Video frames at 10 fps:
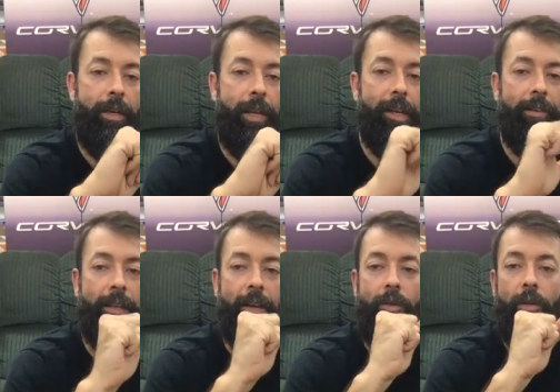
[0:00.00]
asked,
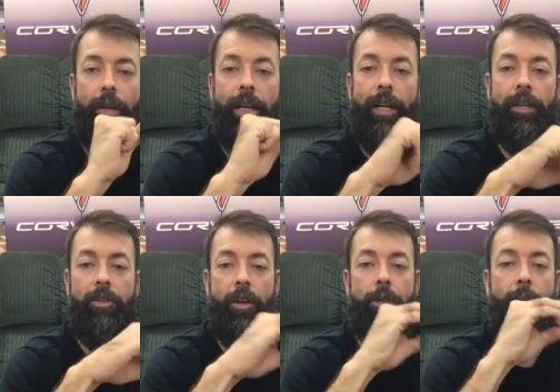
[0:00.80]
how do I
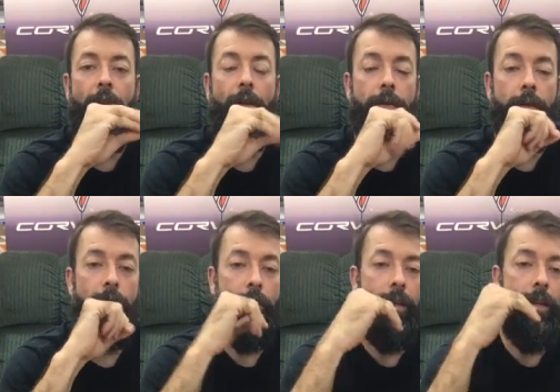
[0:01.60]
charge per hour for
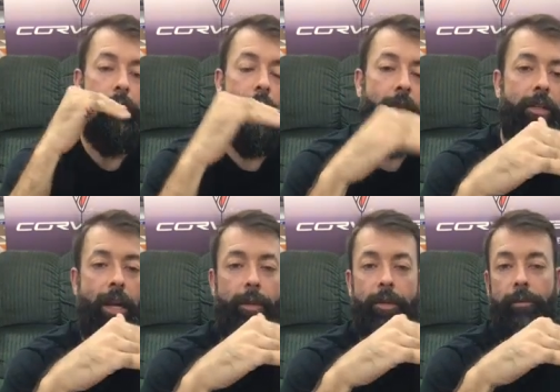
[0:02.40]
tune? Most of the
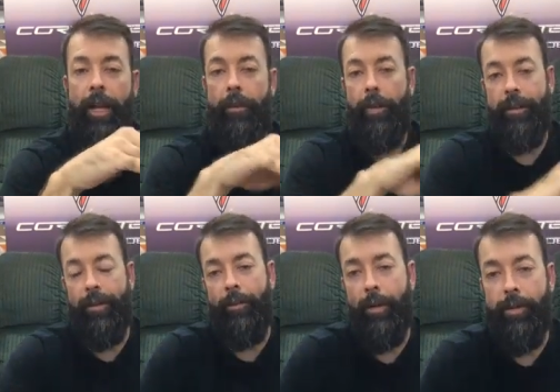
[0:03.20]
time it's a flat rate.
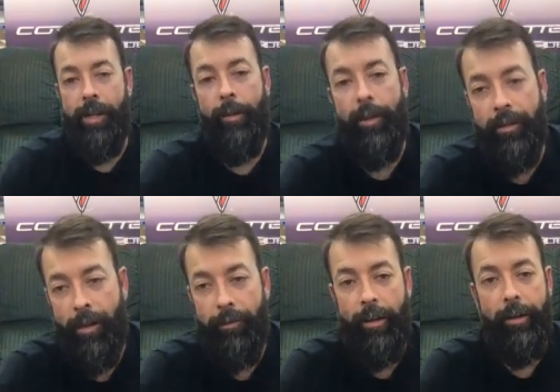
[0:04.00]
Sometimes I get
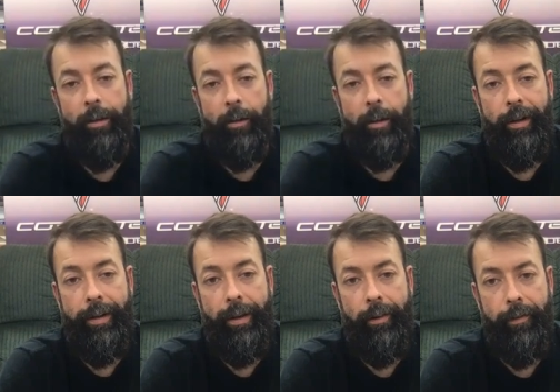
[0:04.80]
myself into a
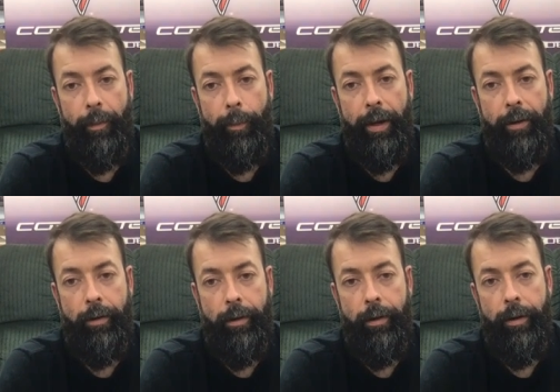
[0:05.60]
dill of a
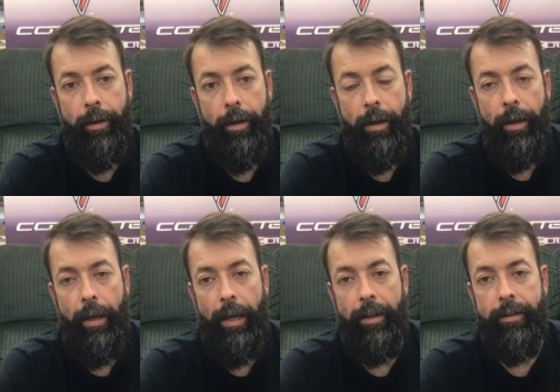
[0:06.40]
pickle.
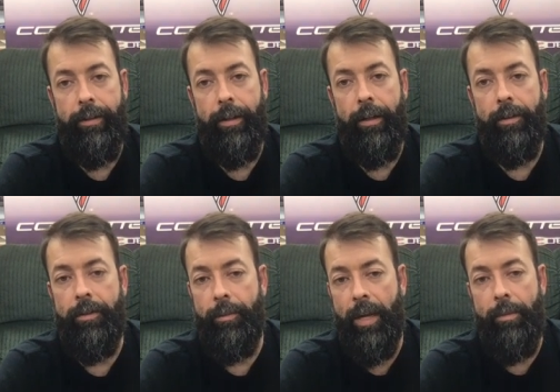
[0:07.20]
It's
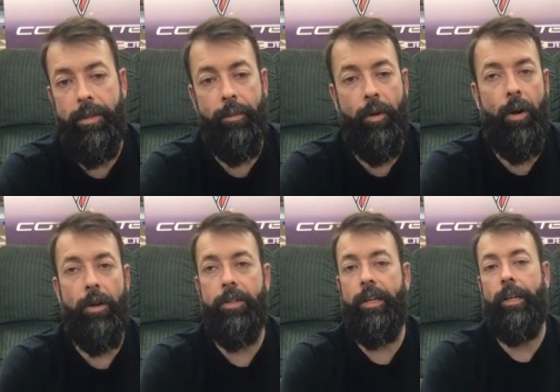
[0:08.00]
sometimes some
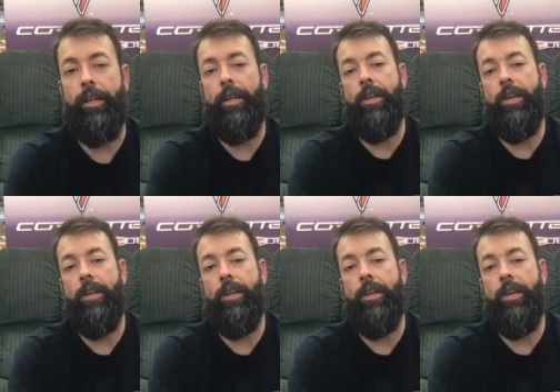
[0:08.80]
cars can